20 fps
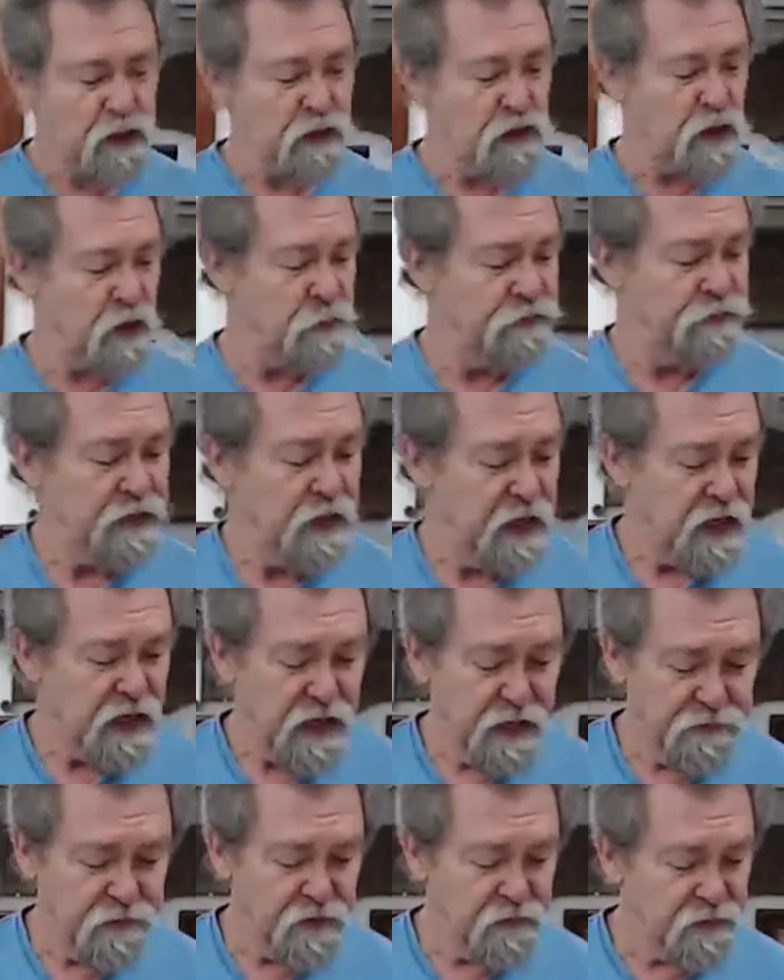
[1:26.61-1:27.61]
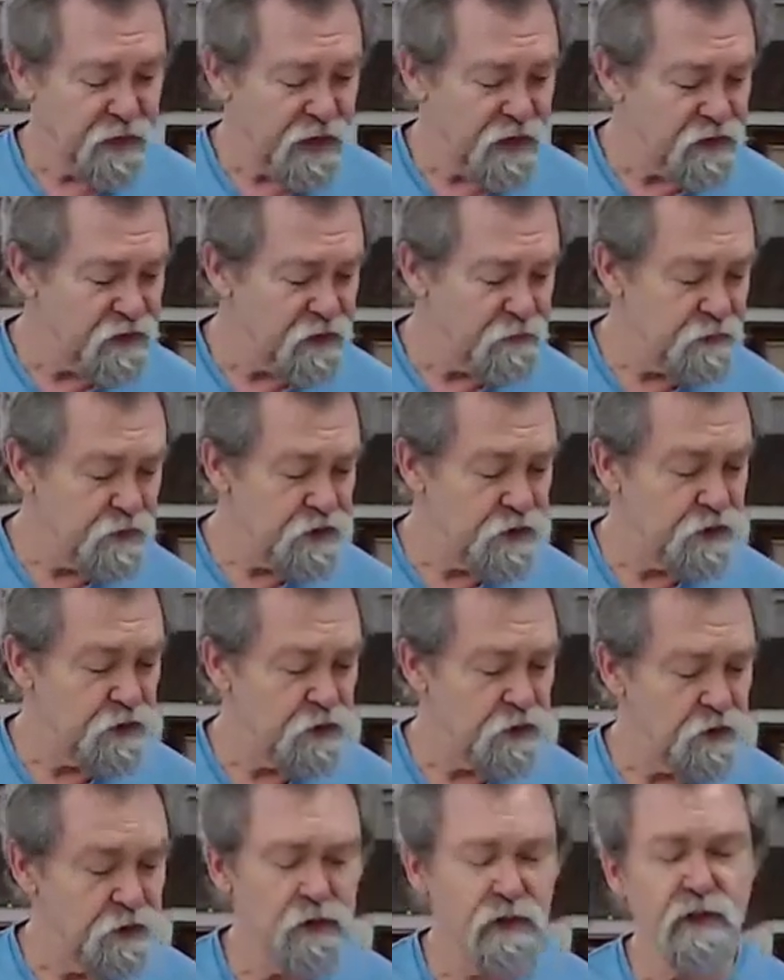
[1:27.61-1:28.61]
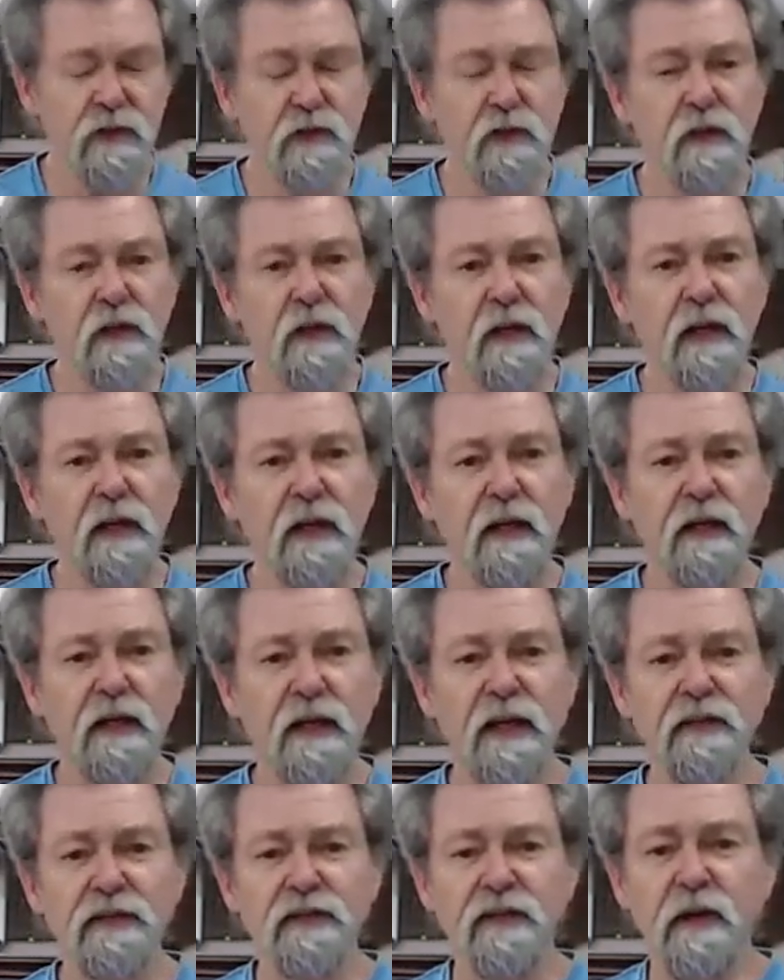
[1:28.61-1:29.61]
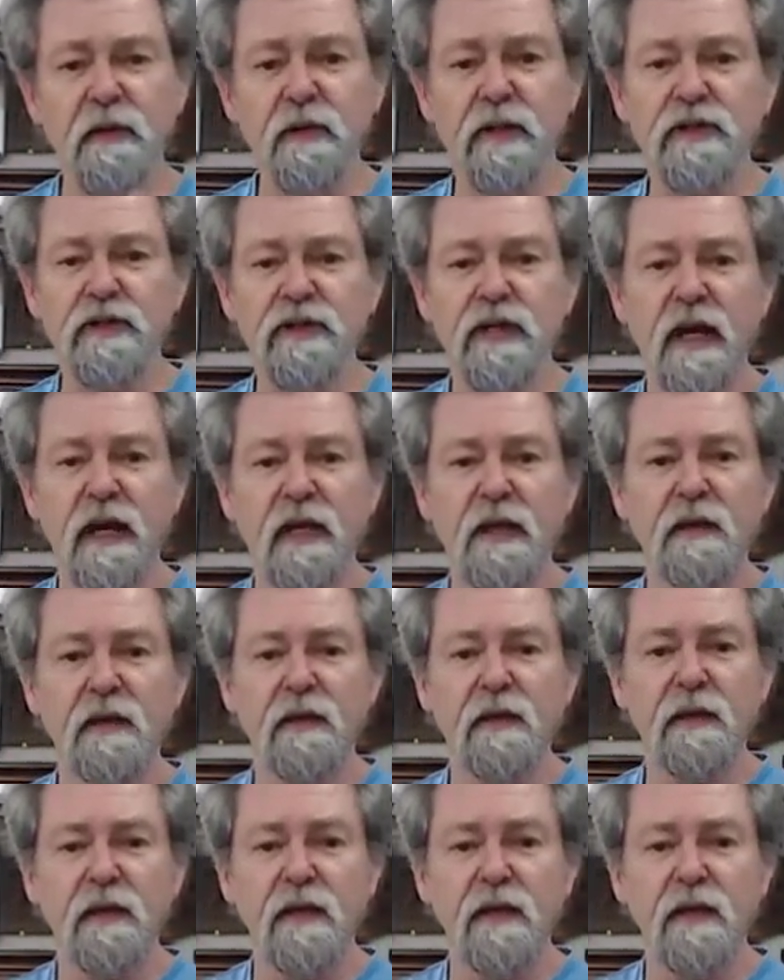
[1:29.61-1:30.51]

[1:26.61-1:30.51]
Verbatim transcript: So if you've had some issues, let us know in the chat.